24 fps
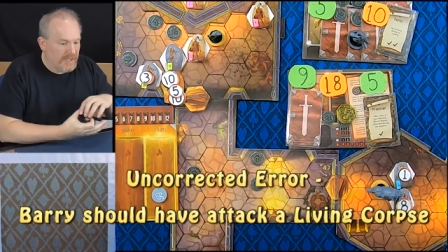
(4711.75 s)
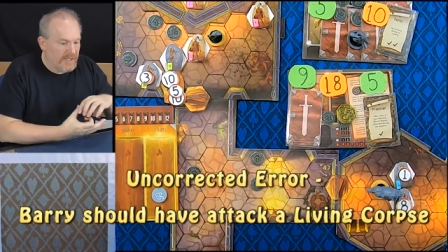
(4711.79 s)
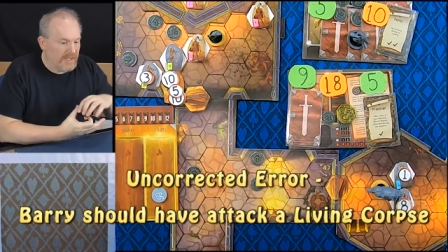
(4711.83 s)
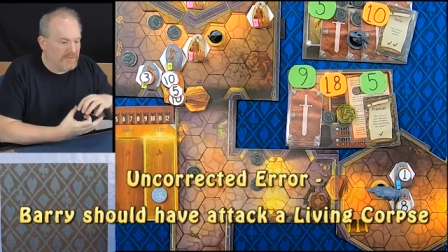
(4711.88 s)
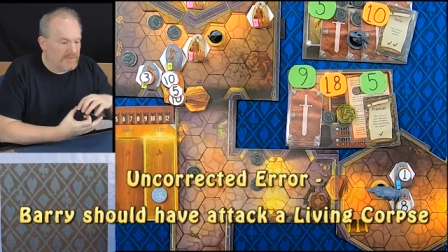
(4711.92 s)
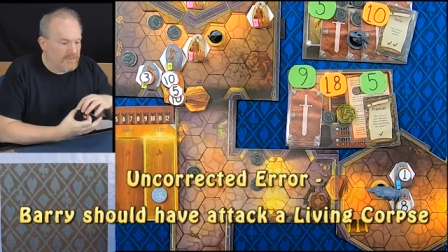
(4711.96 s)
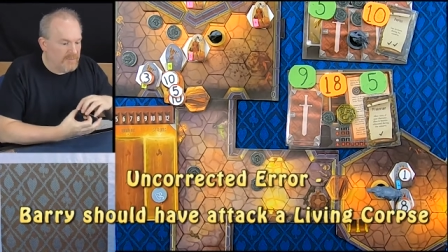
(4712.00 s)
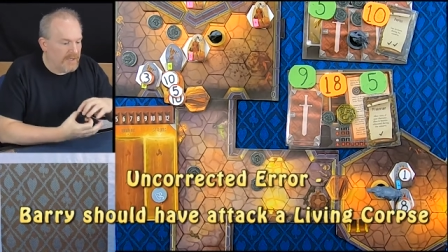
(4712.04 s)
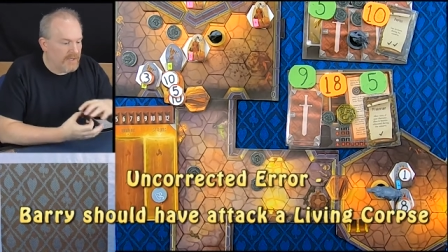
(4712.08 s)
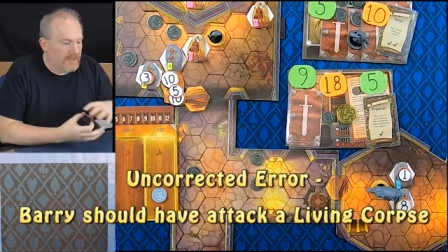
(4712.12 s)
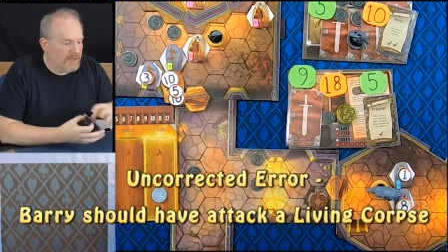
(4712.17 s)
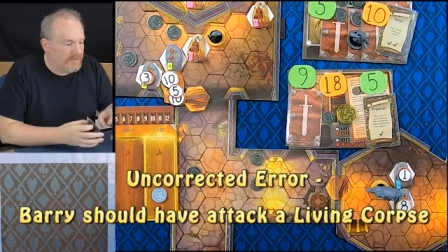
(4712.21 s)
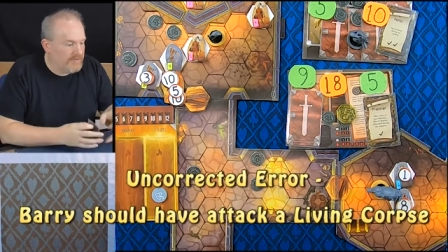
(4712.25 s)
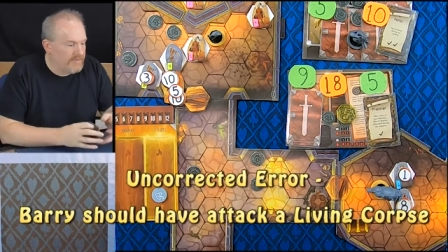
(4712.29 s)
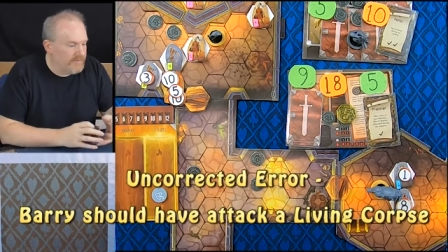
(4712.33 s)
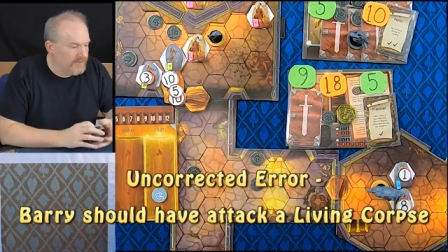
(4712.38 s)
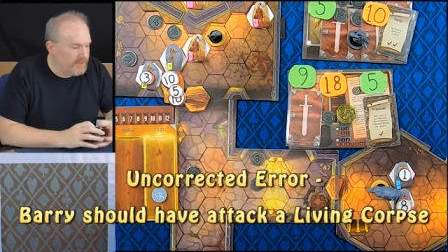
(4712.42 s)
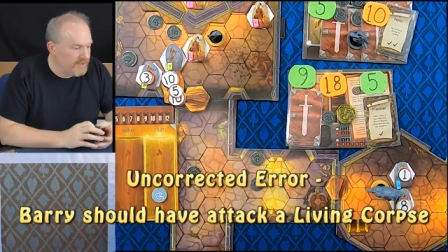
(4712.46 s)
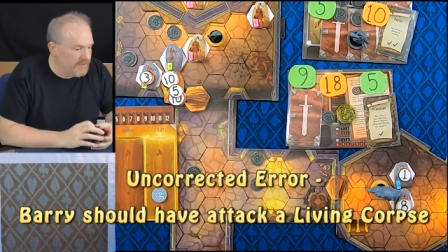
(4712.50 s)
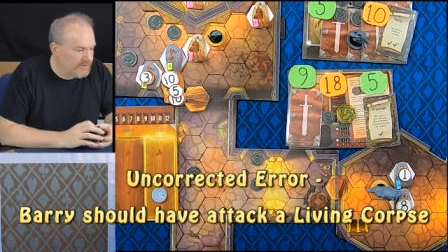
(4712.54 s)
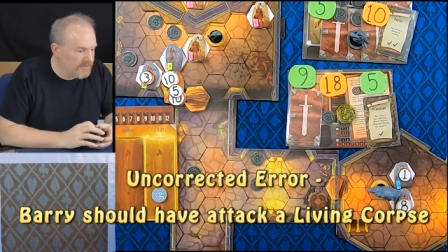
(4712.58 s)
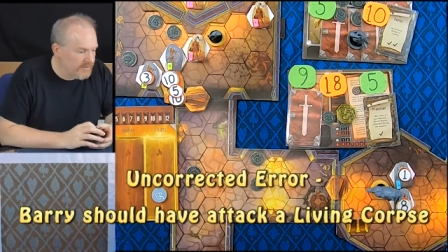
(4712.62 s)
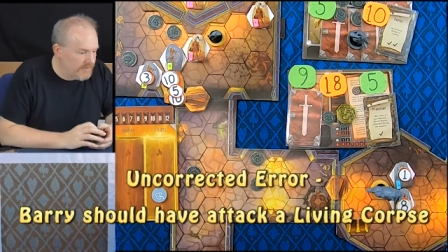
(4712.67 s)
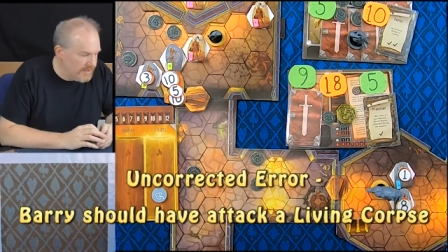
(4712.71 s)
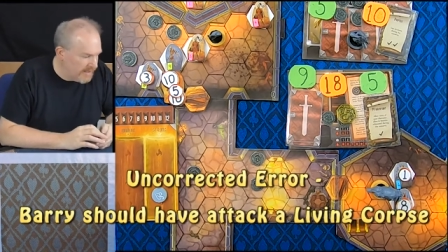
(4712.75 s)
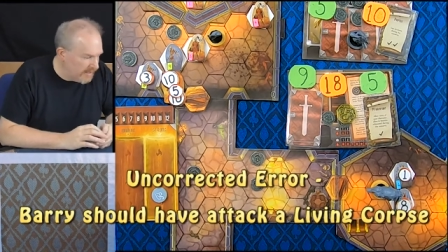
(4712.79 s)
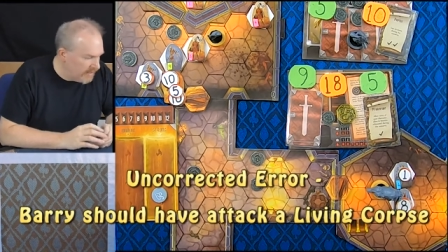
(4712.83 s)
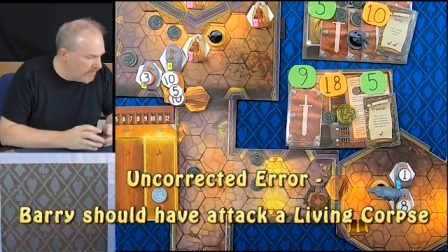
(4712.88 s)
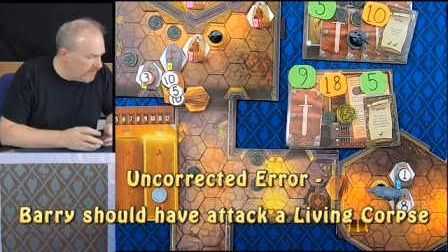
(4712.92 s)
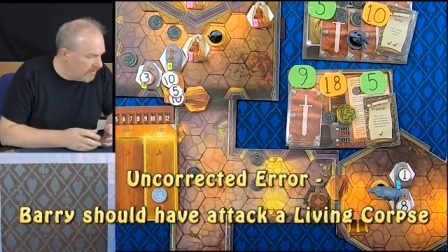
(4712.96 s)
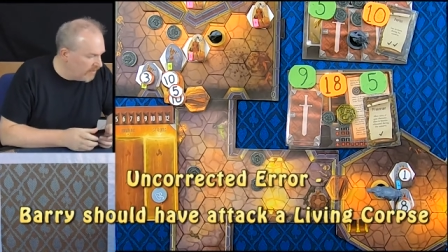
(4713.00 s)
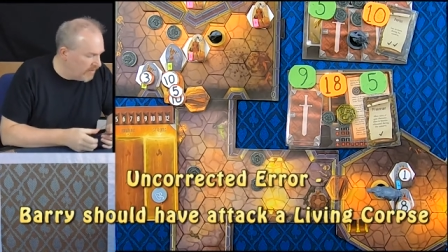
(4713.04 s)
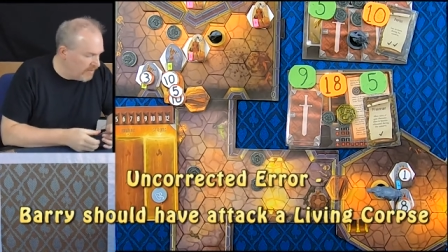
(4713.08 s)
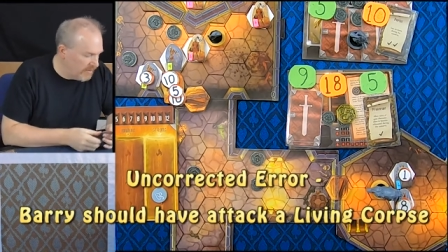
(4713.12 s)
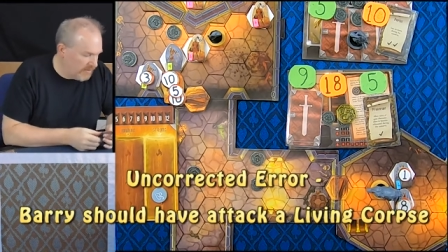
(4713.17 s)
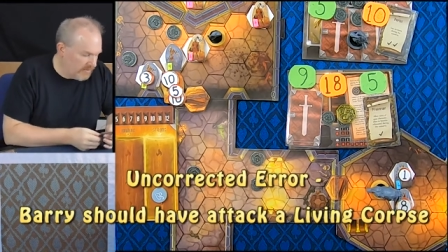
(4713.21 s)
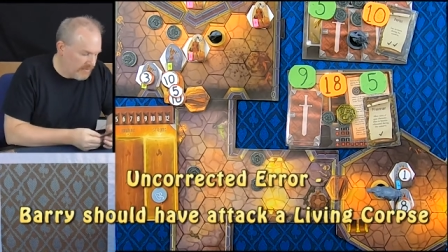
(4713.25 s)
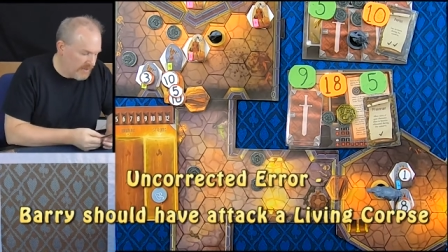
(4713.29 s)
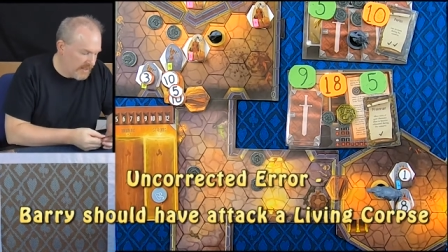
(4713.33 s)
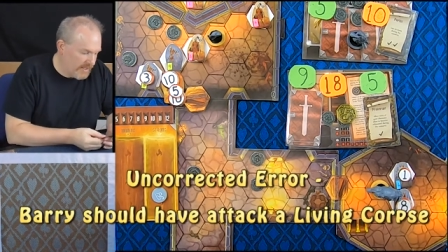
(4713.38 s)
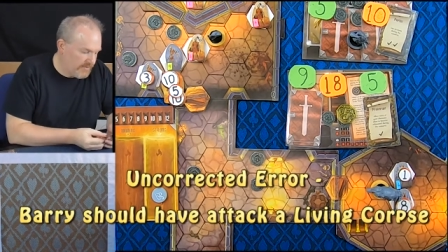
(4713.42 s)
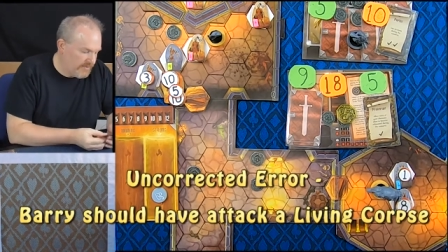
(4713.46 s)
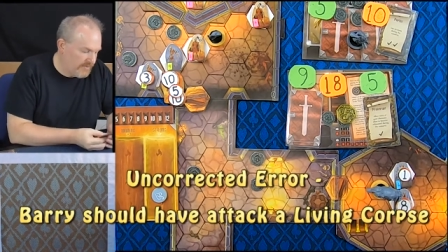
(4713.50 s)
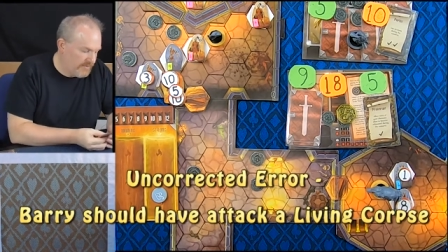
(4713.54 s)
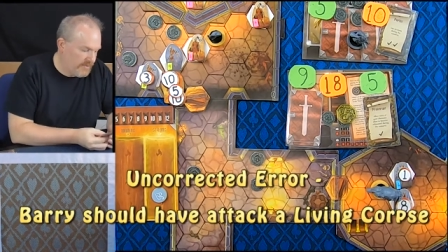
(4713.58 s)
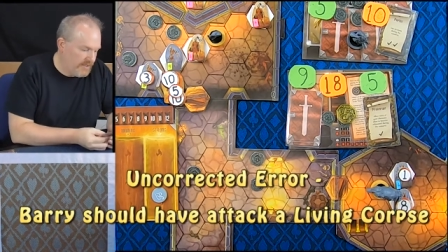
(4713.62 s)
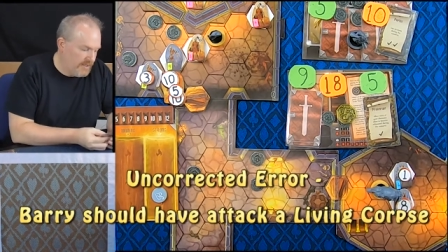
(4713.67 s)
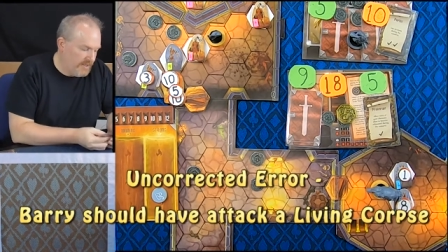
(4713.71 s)
and Barry finish their long
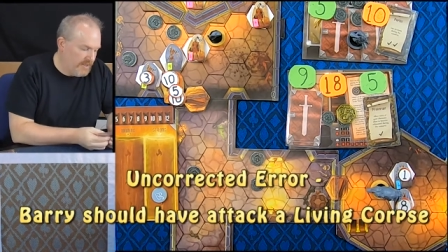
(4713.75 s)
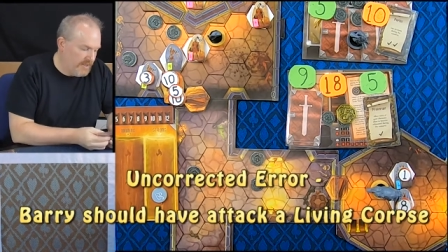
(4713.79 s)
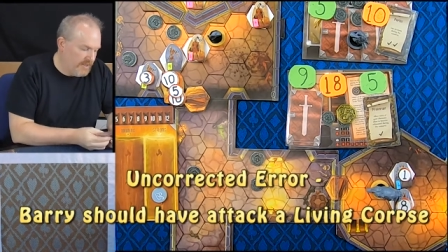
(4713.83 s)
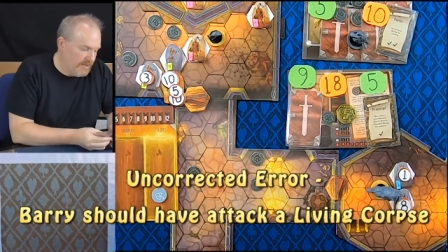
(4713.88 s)
rest,